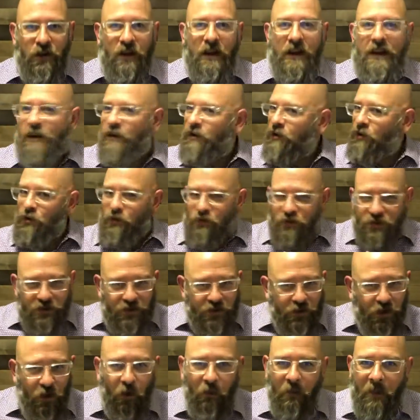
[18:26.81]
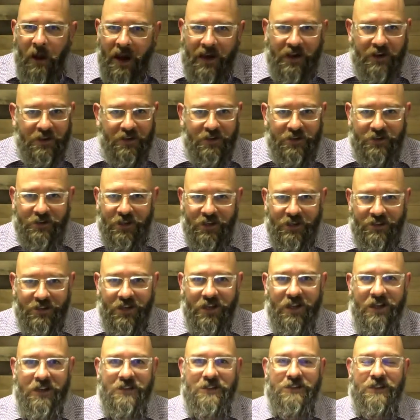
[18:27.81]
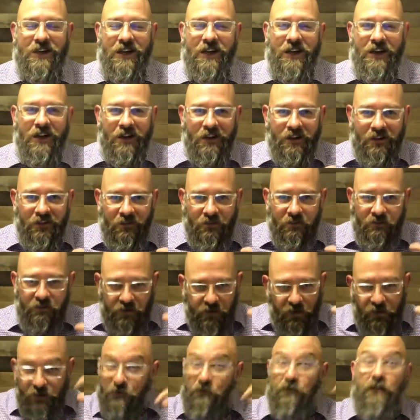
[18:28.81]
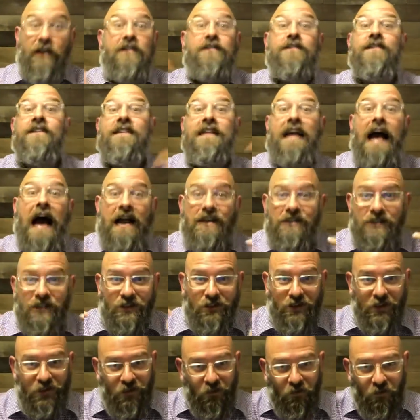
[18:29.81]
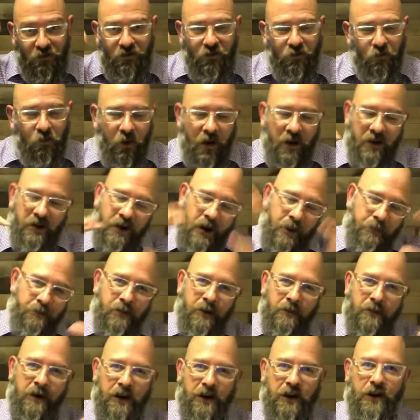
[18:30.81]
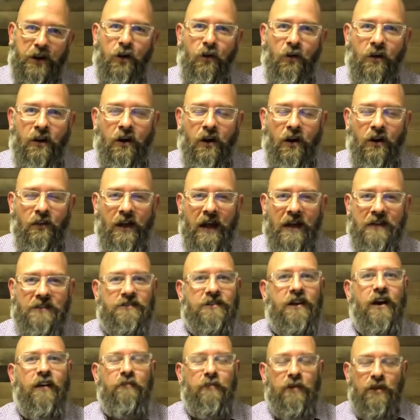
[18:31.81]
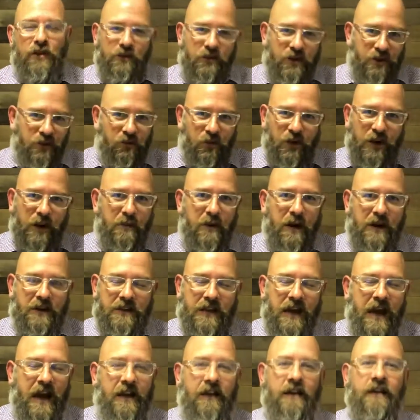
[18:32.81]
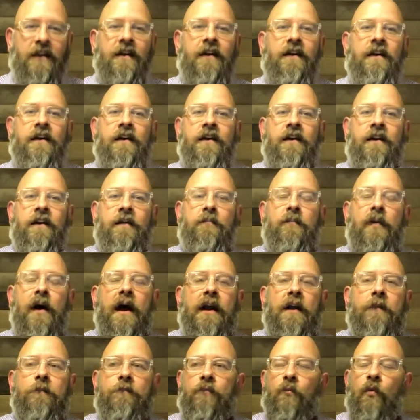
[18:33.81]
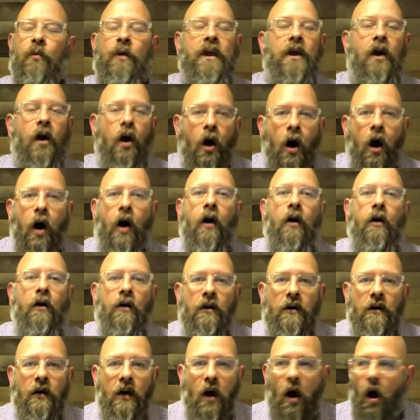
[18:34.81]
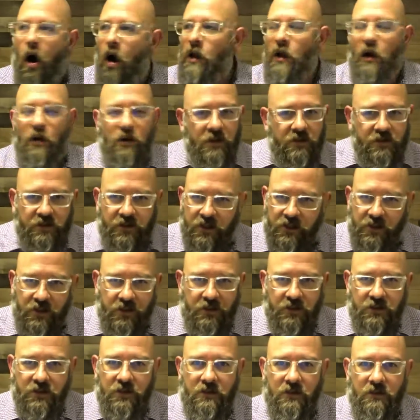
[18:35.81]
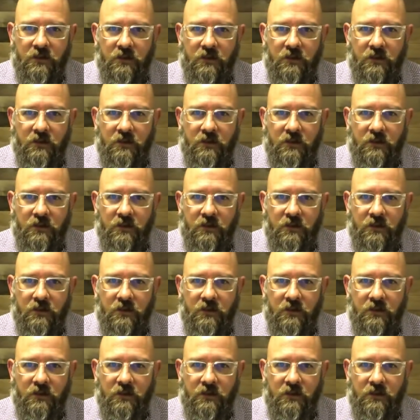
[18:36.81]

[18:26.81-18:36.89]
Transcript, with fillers: you still make decisions just physiologically, the way, and I'm not going to go into all that stuff, but you can read about that. But we all our decisions